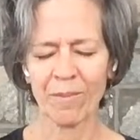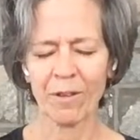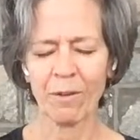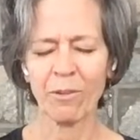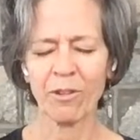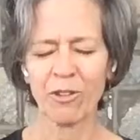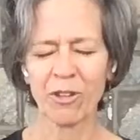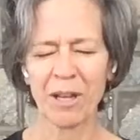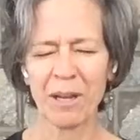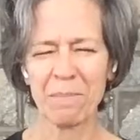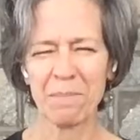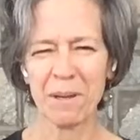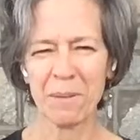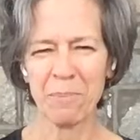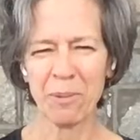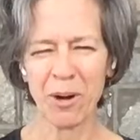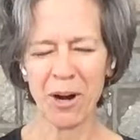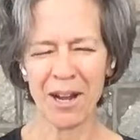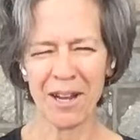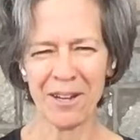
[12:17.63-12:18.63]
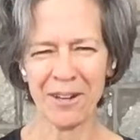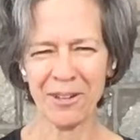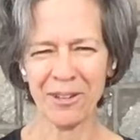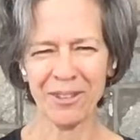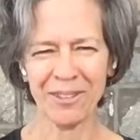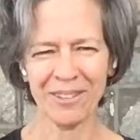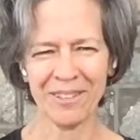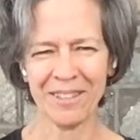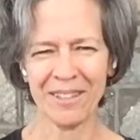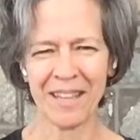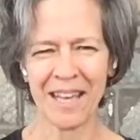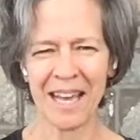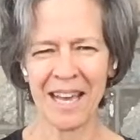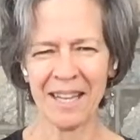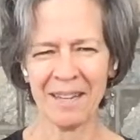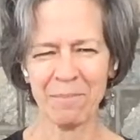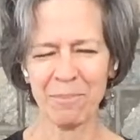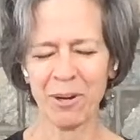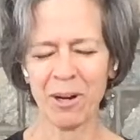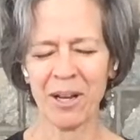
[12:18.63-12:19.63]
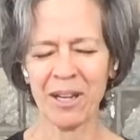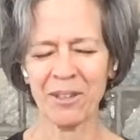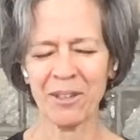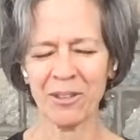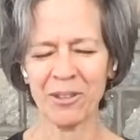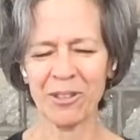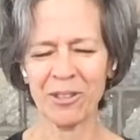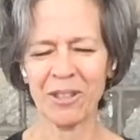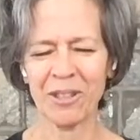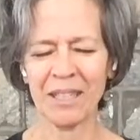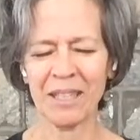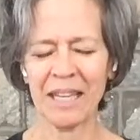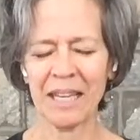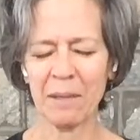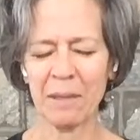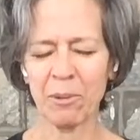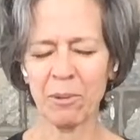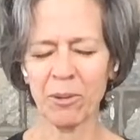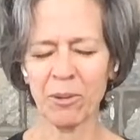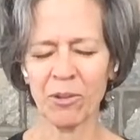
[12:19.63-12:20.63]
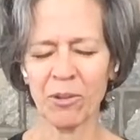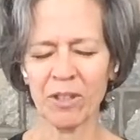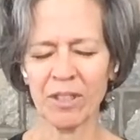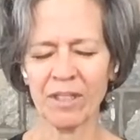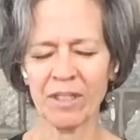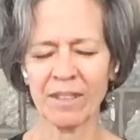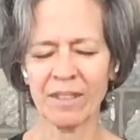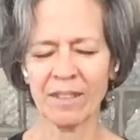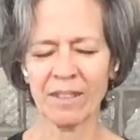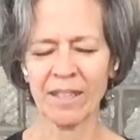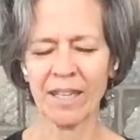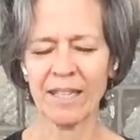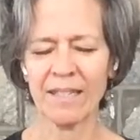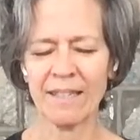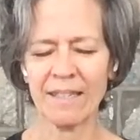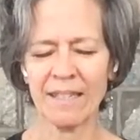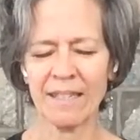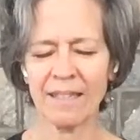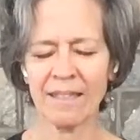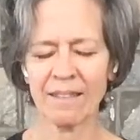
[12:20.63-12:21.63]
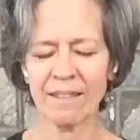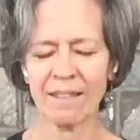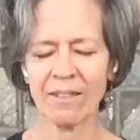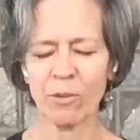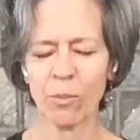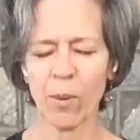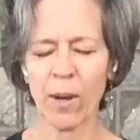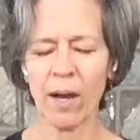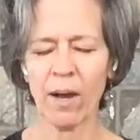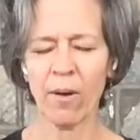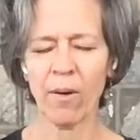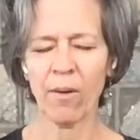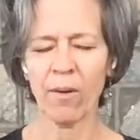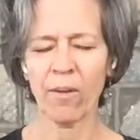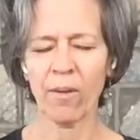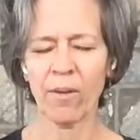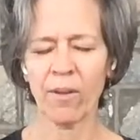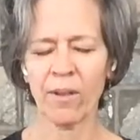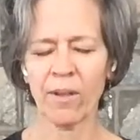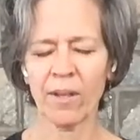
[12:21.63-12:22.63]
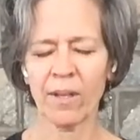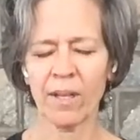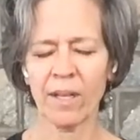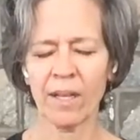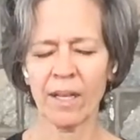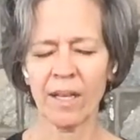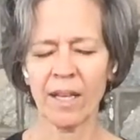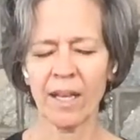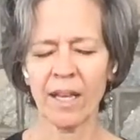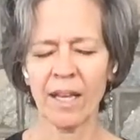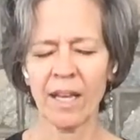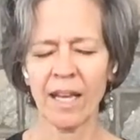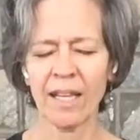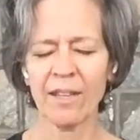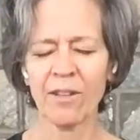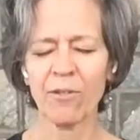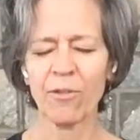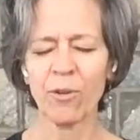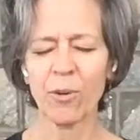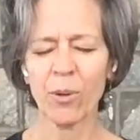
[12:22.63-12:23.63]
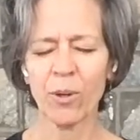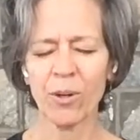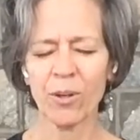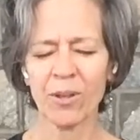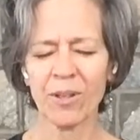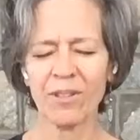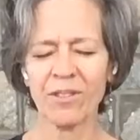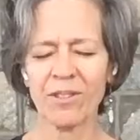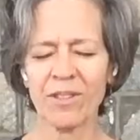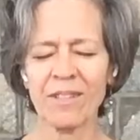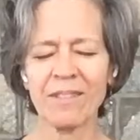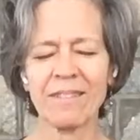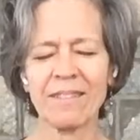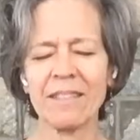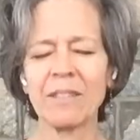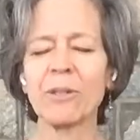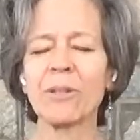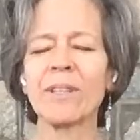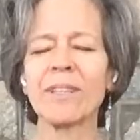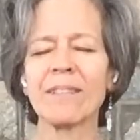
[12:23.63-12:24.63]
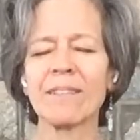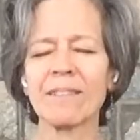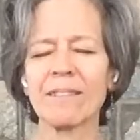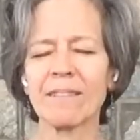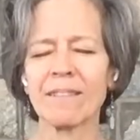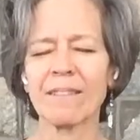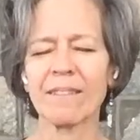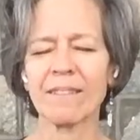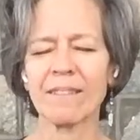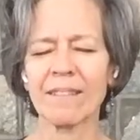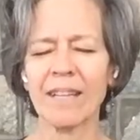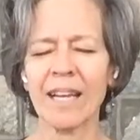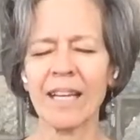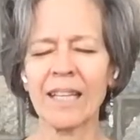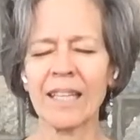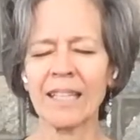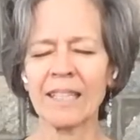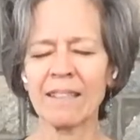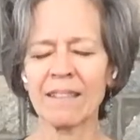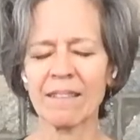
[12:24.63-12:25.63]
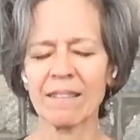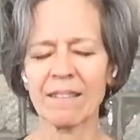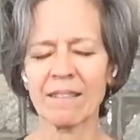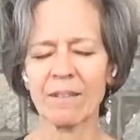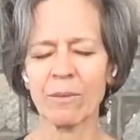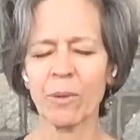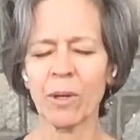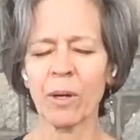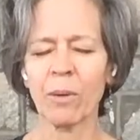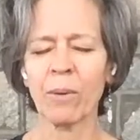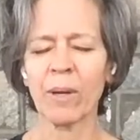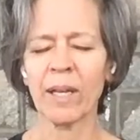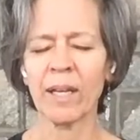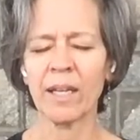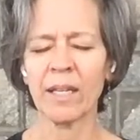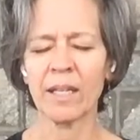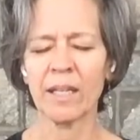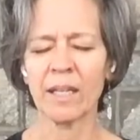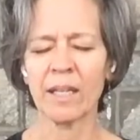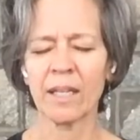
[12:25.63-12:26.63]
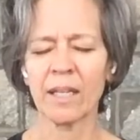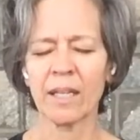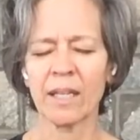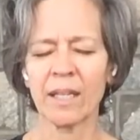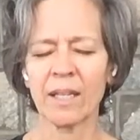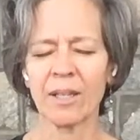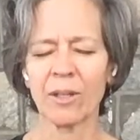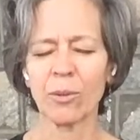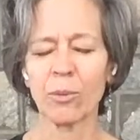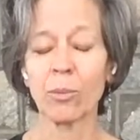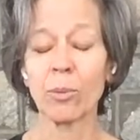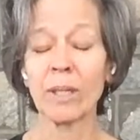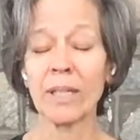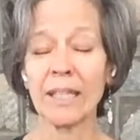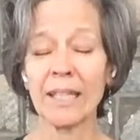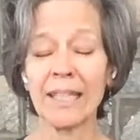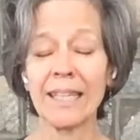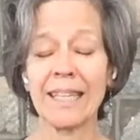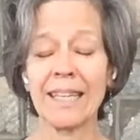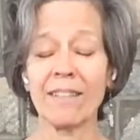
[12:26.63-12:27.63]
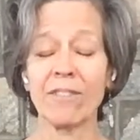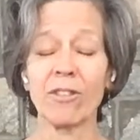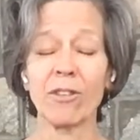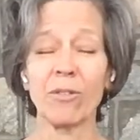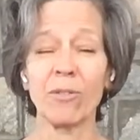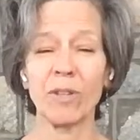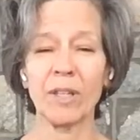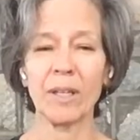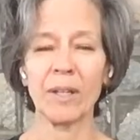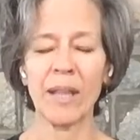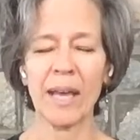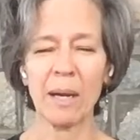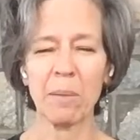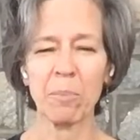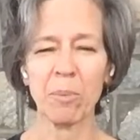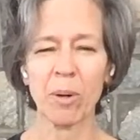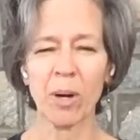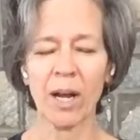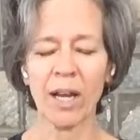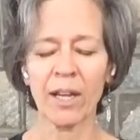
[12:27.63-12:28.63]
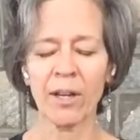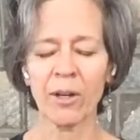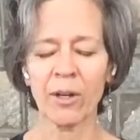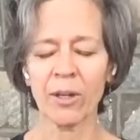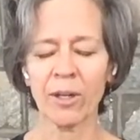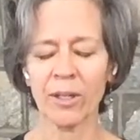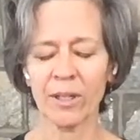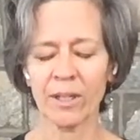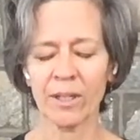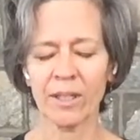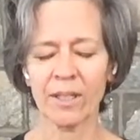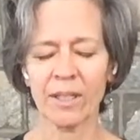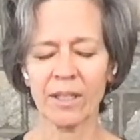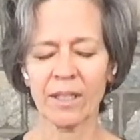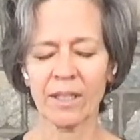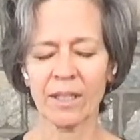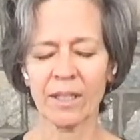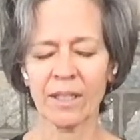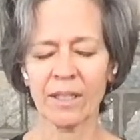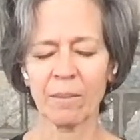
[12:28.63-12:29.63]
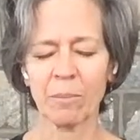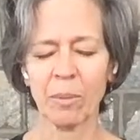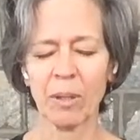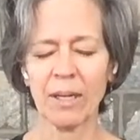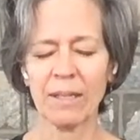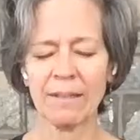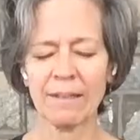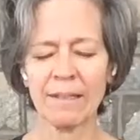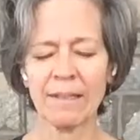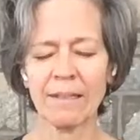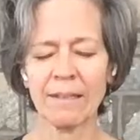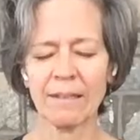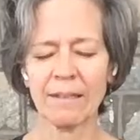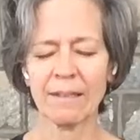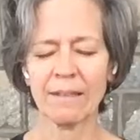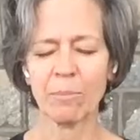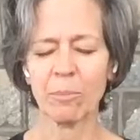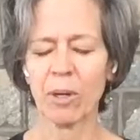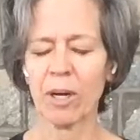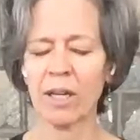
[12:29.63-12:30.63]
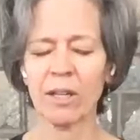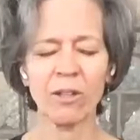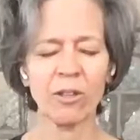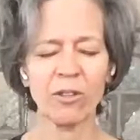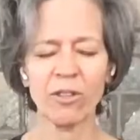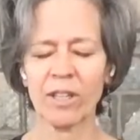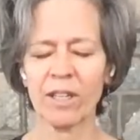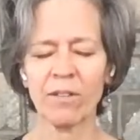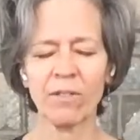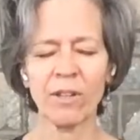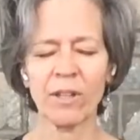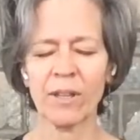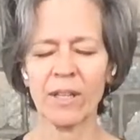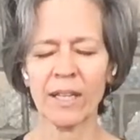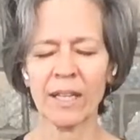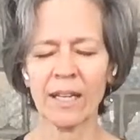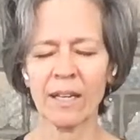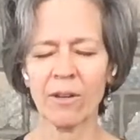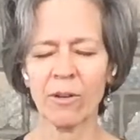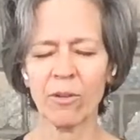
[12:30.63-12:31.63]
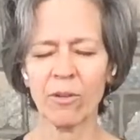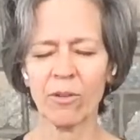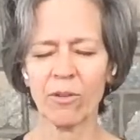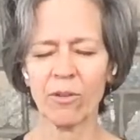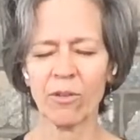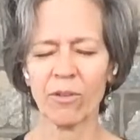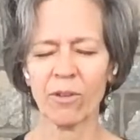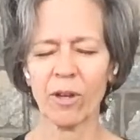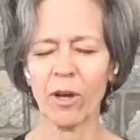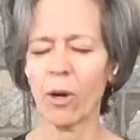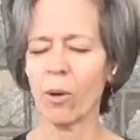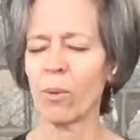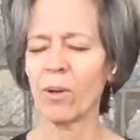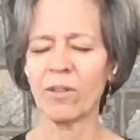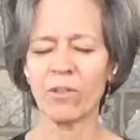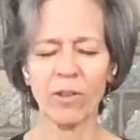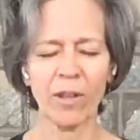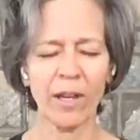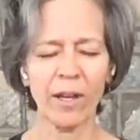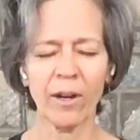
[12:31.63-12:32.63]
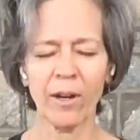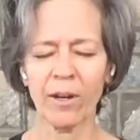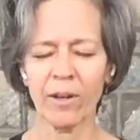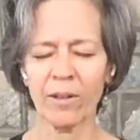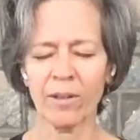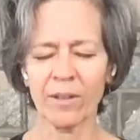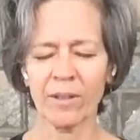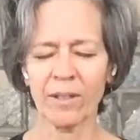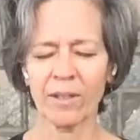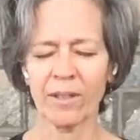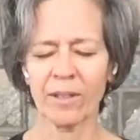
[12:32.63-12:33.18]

which can be prior to that, prior to the labels and ideas as well. And the fourth is the stillness, silence, where we really get to feel that prior presence, prior to everything else, always there.